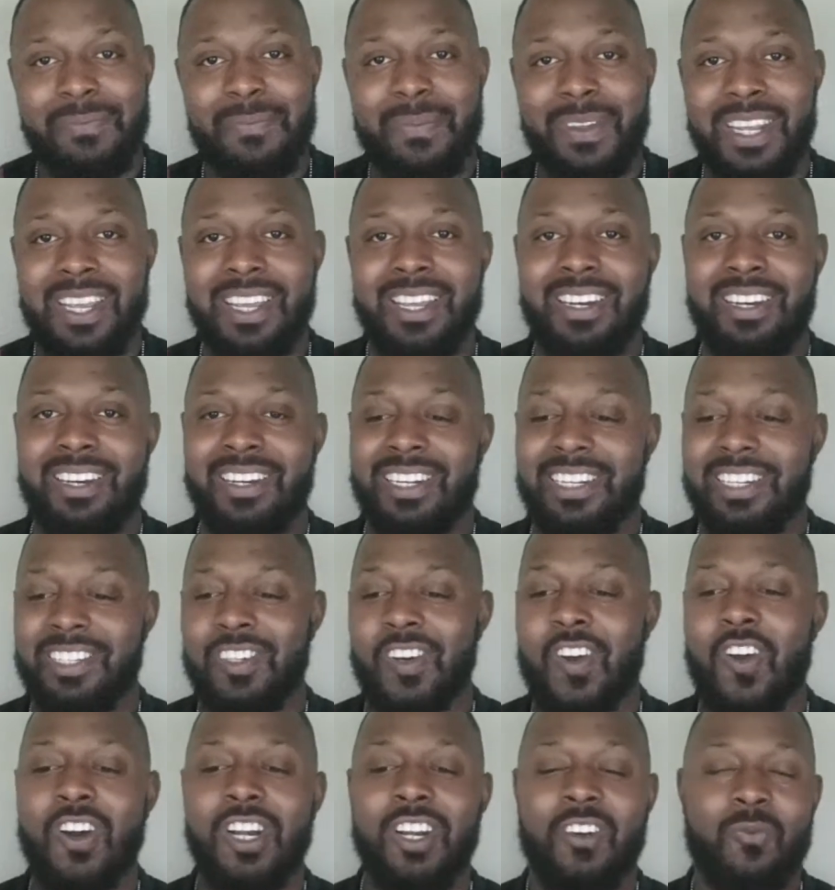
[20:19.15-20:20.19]
being the
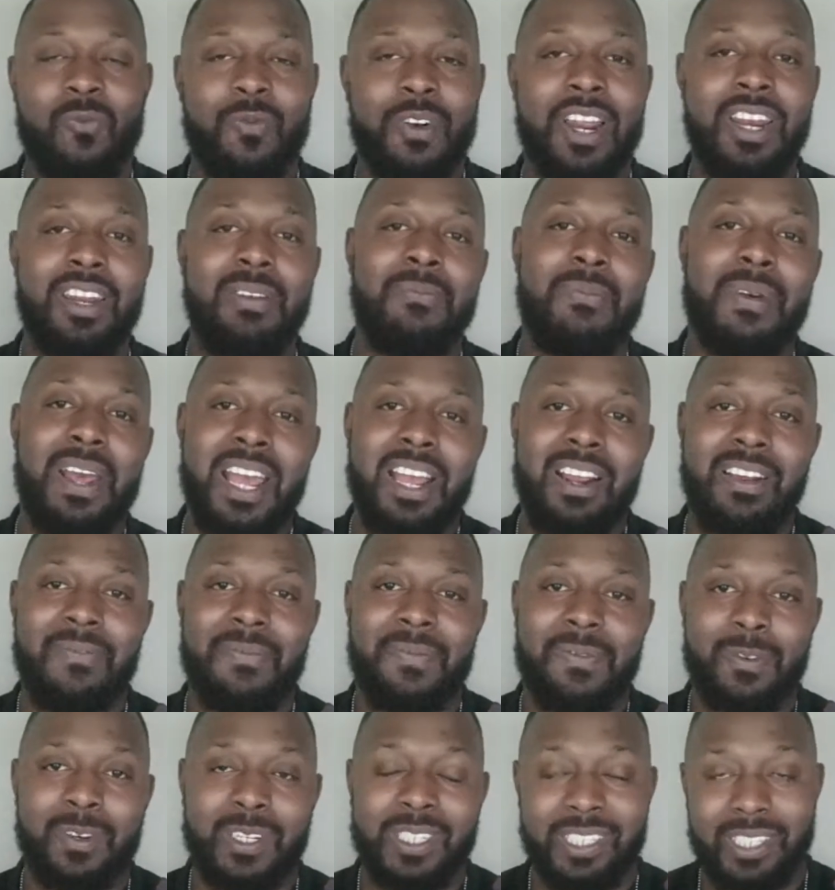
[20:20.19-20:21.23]
starting running back for